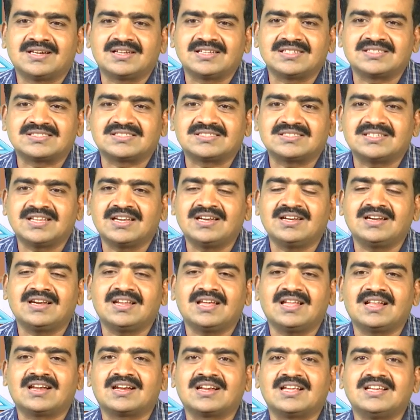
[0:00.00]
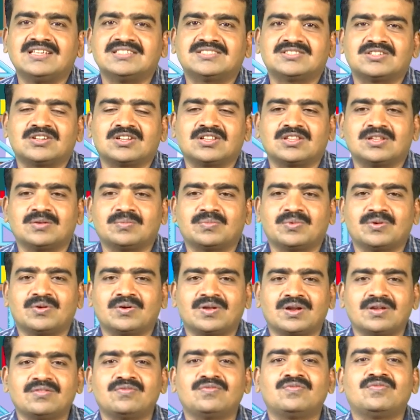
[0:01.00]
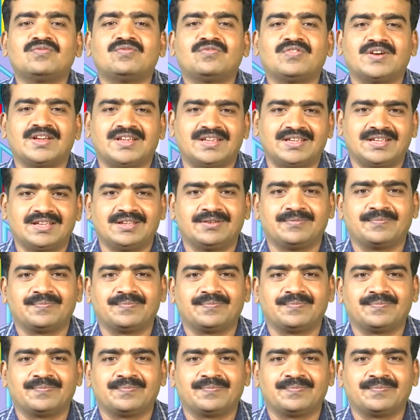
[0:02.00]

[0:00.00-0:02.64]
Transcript: is 10 raised to the power of 5.